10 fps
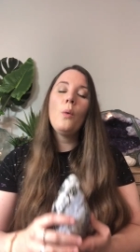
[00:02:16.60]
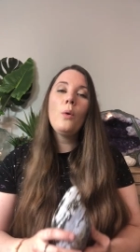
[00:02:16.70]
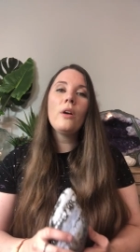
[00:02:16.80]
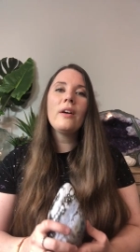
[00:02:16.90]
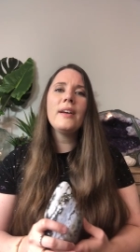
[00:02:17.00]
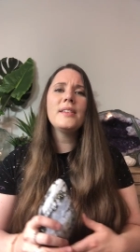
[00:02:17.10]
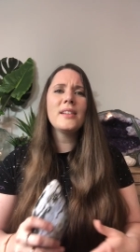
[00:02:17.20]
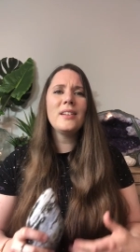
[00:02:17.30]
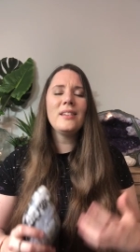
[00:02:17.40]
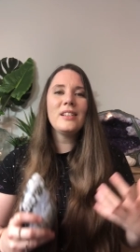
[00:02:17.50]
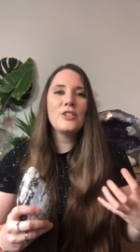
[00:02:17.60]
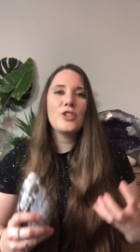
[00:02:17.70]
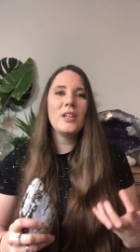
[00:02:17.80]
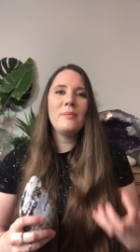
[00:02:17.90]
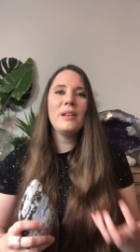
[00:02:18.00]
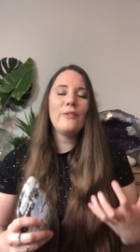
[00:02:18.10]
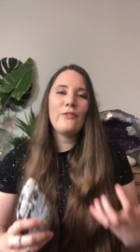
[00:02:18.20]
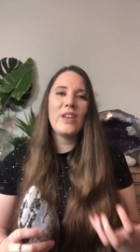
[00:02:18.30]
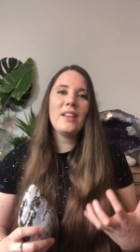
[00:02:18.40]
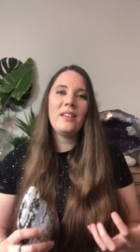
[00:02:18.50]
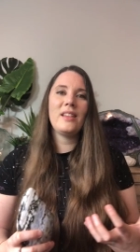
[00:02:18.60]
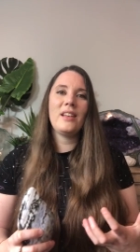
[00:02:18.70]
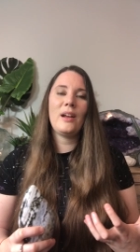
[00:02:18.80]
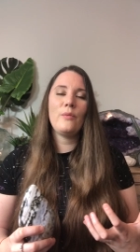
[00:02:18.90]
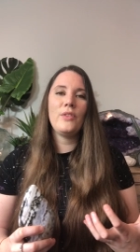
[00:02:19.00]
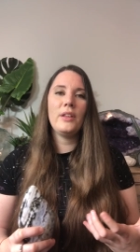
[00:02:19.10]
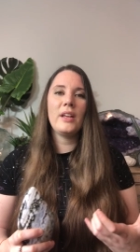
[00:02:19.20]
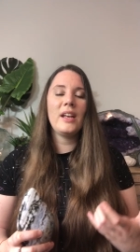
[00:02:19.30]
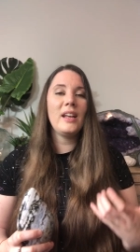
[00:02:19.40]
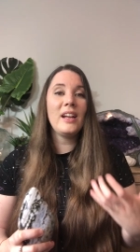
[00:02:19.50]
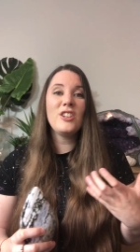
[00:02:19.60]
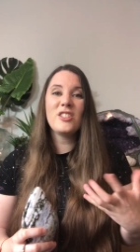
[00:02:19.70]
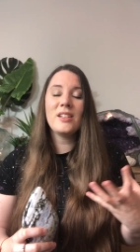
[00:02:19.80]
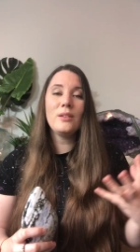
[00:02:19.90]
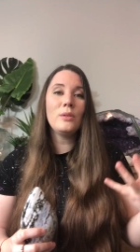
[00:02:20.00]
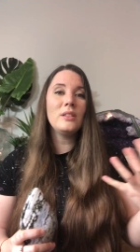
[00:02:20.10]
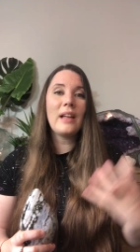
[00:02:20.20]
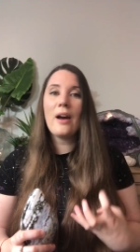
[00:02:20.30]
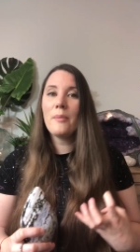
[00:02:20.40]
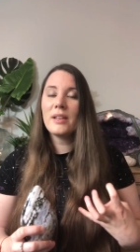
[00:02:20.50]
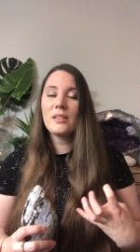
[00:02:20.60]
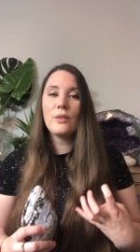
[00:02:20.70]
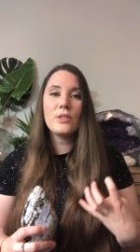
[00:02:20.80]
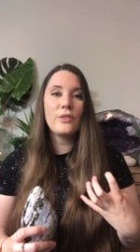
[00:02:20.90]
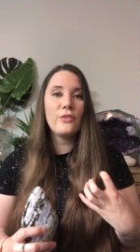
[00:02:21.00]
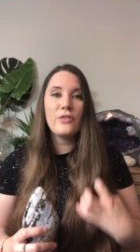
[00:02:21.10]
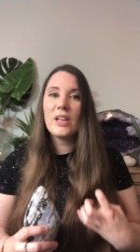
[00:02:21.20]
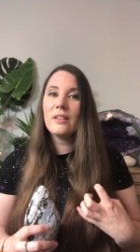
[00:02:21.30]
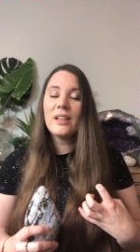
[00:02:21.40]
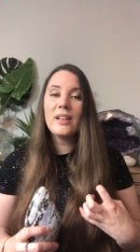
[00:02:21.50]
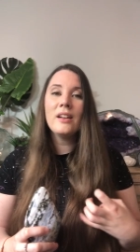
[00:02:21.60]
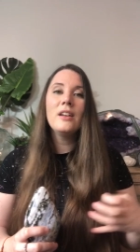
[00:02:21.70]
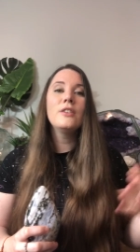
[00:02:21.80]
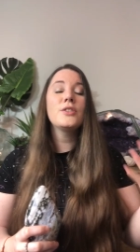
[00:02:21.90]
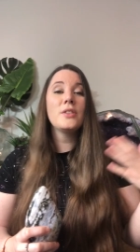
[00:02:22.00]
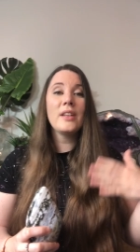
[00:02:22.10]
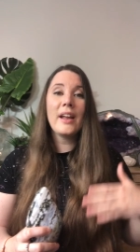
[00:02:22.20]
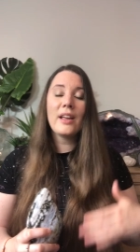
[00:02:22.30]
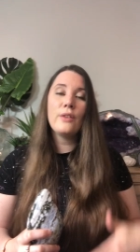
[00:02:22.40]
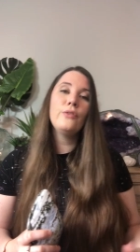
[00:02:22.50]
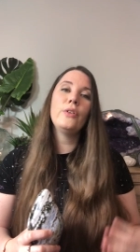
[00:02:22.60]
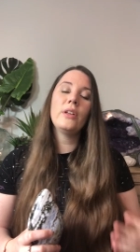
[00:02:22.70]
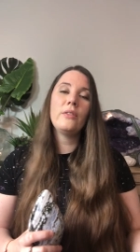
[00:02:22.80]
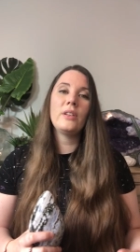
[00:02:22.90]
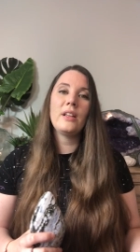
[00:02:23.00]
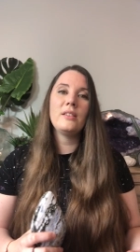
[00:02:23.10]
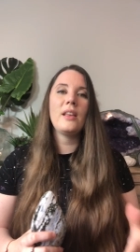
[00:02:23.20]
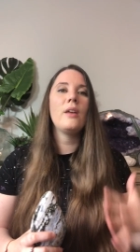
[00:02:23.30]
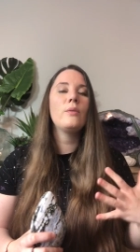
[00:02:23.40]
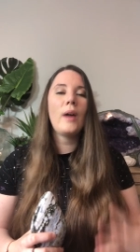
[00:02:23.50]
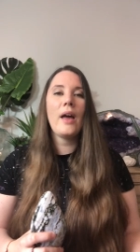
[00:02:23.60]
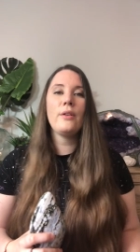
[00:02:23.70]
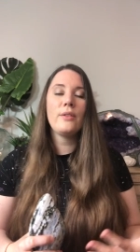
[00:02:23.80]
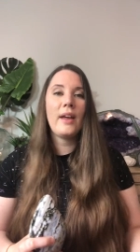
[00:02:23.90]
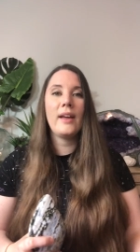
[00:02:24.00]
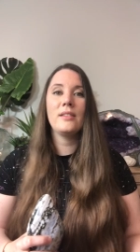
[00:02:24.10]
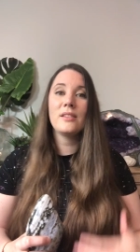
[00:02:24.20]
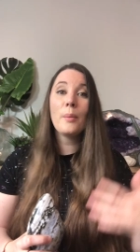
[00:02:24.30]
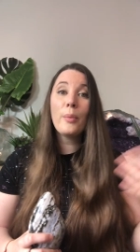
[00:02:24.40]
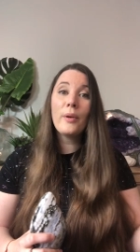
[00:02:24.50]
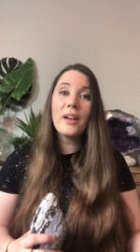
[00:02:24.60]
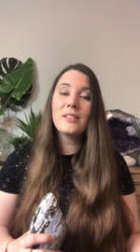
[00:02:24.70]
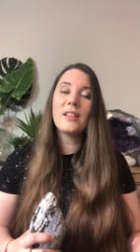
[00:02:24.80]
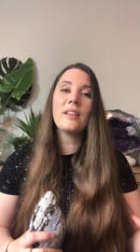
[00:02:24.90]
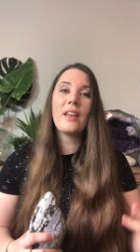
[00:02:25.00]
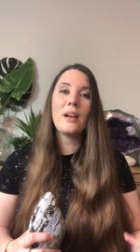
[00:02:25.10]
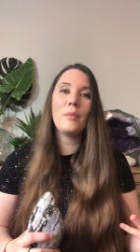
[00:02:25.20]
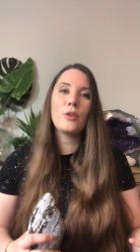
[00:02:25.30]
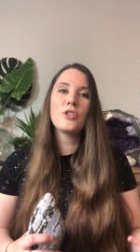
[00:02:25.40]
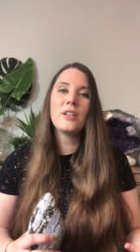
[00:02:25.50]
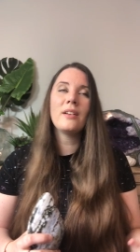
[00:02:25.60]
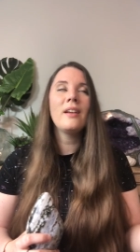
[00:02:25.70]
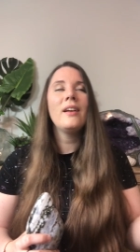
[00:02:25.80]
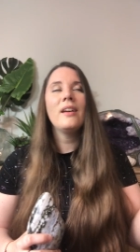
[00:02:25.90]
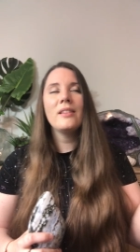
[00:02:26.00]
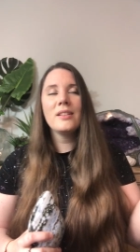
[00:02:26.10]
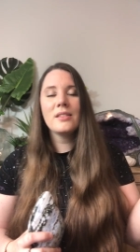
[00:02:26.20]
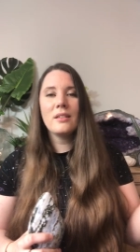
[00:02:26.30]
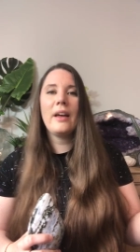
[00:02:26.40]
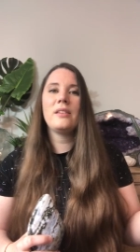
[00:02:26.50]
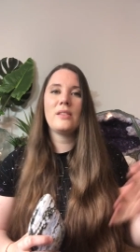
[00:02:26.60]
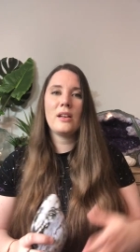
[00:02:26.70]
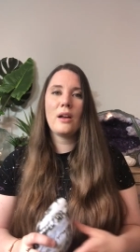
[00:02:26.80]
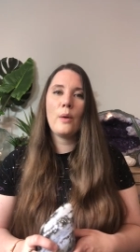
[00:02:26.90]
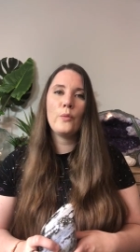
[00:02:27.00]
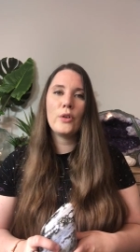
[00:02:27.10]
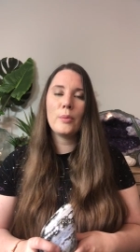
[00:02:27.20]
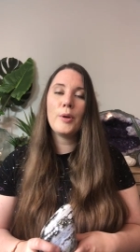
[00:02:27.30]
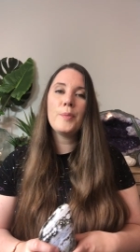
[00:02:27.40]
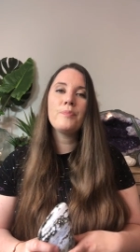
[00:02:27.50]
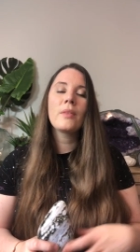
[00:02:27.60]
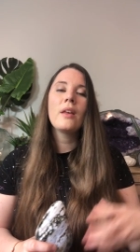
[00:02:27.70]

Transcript: Or is it a legitimate feeling that I'm feeling and I just need to allow myself to feel it so that I can fully release it rather than suppressing that emotion that's less than comfortable?